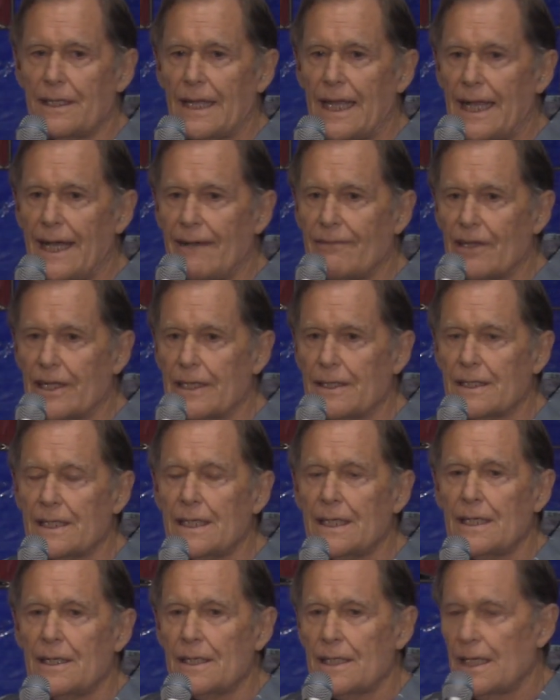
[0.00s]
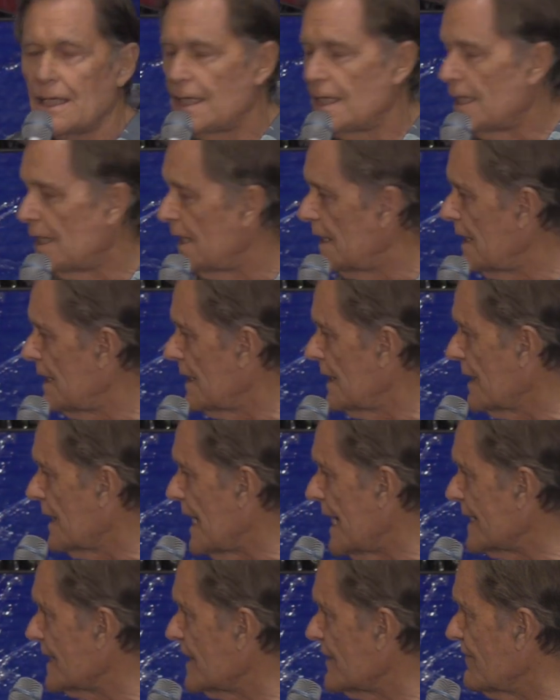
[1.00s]
having uh,
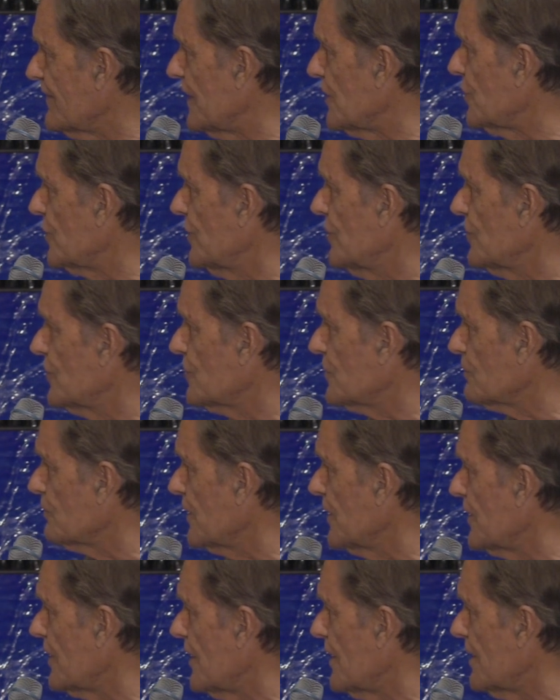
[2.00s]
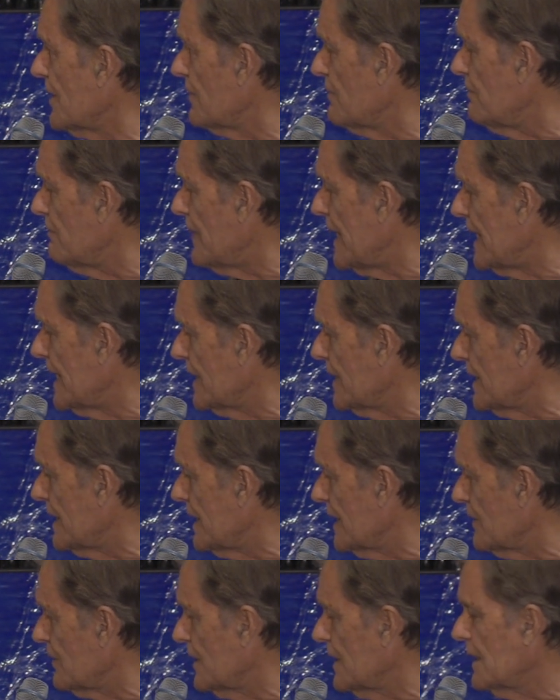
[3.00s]
lots of issues with our
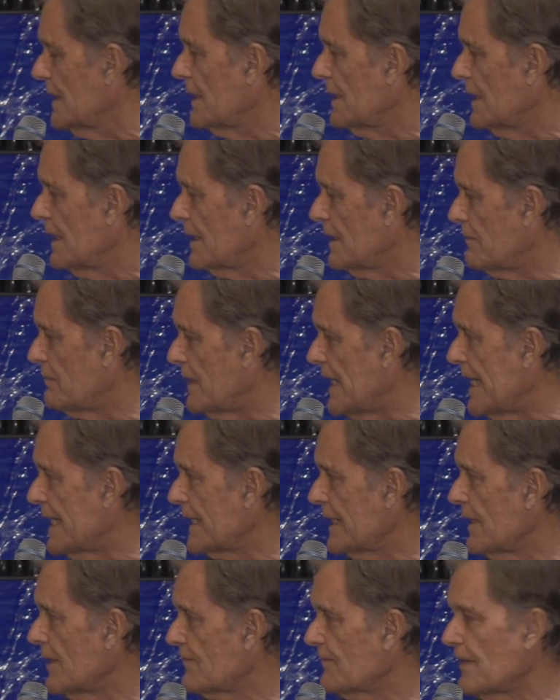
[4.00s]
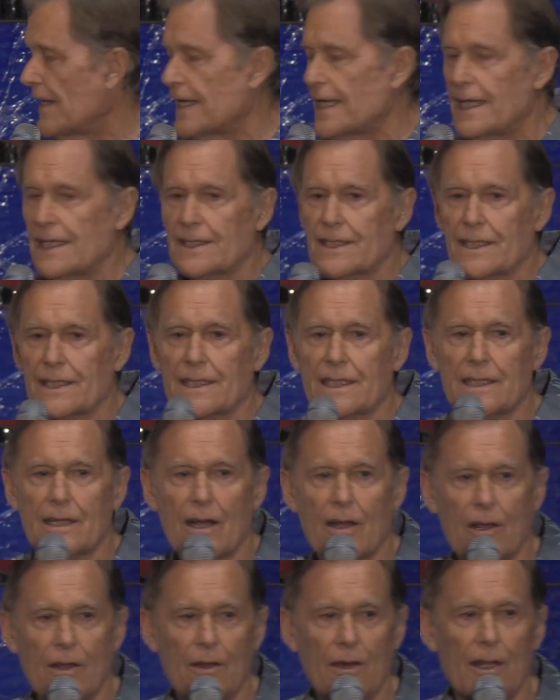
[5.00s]
mind, our body, our finances, and
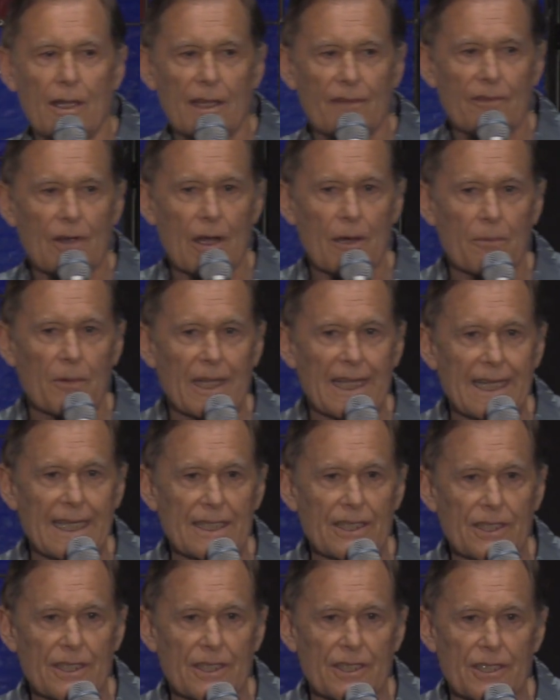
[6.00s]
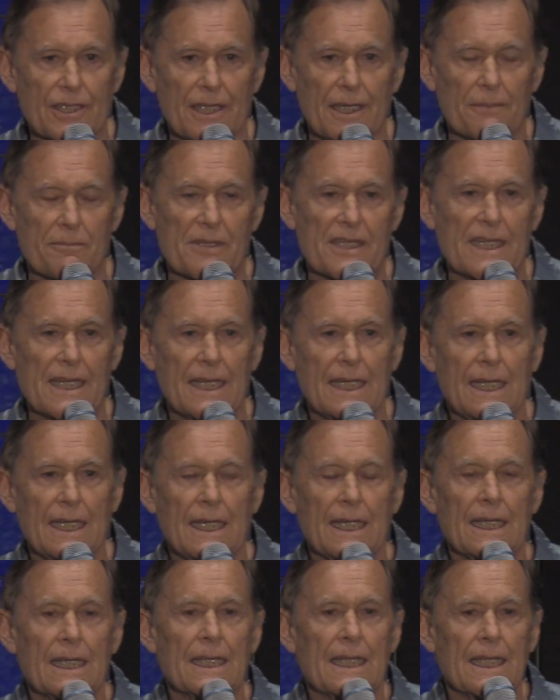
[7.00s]
our, all of our relationships.
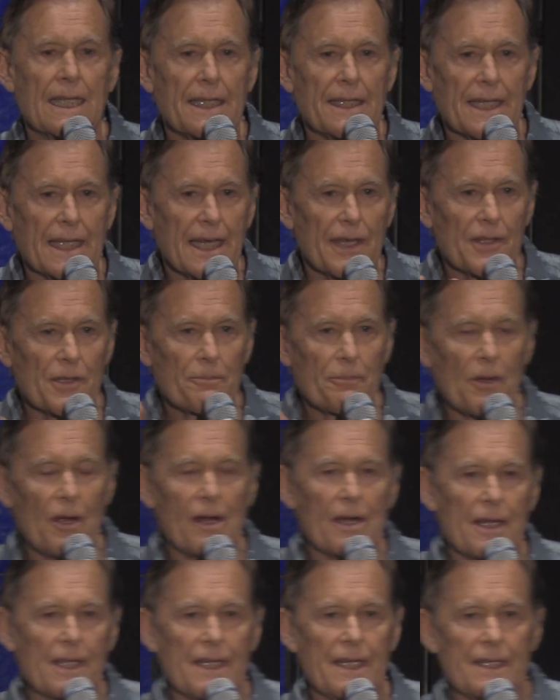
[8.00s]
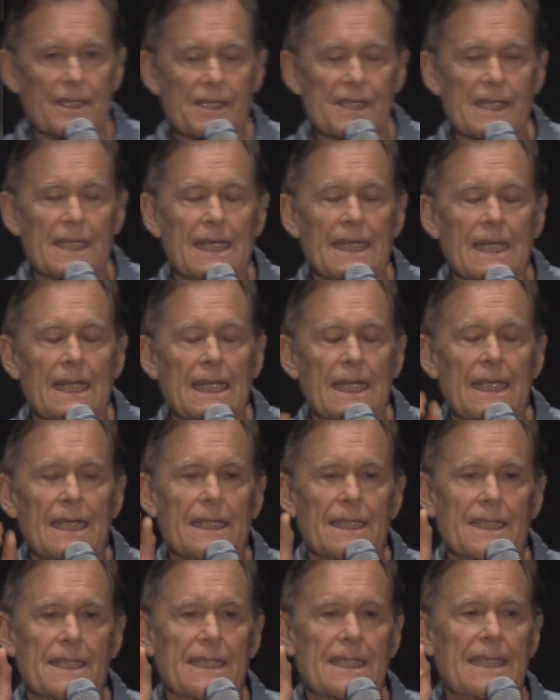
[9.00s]
And the other part is
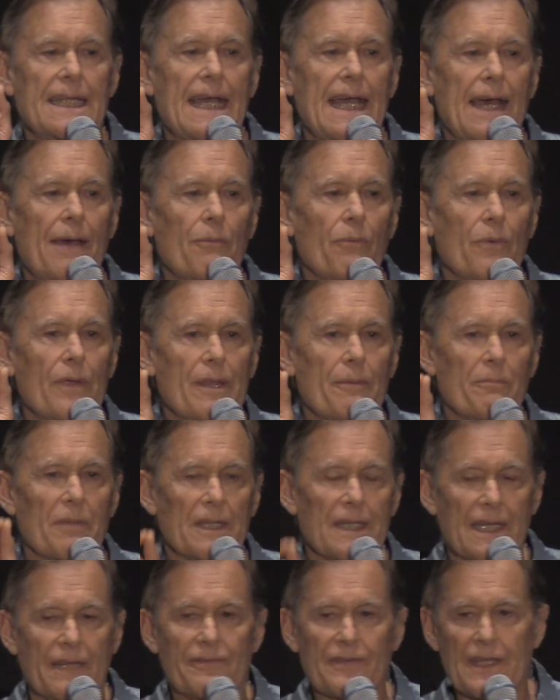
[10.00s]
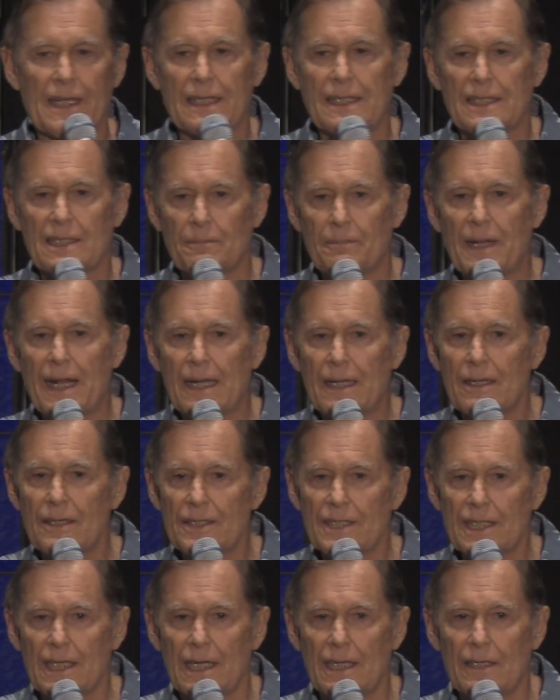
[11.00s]
is that we believe things about
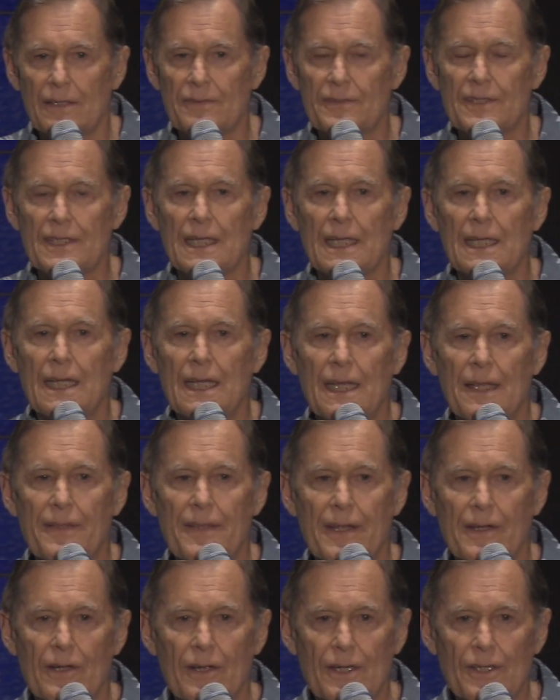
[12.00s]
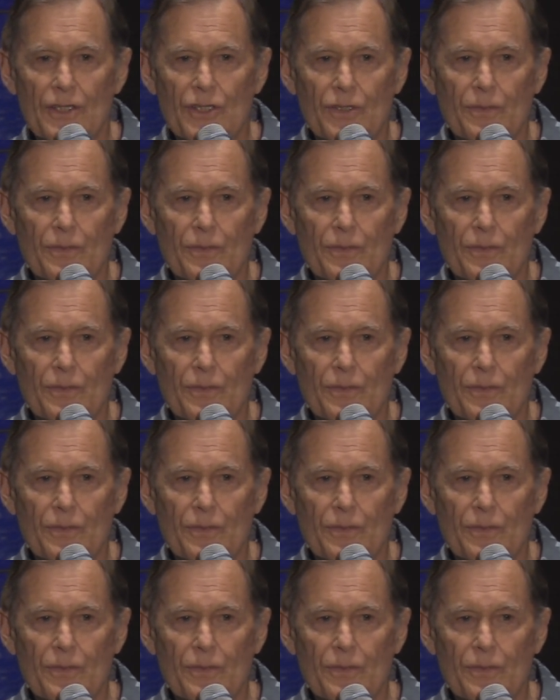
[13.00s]
ourselves that aren't